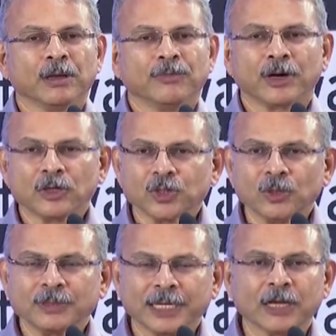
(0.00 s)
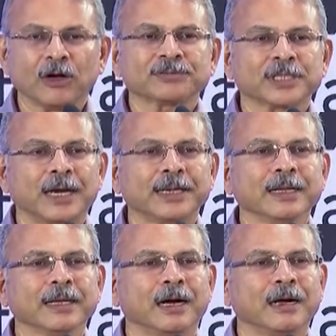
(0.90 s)
We are also thinking of
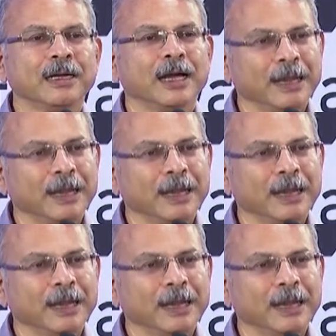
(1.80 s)
starting a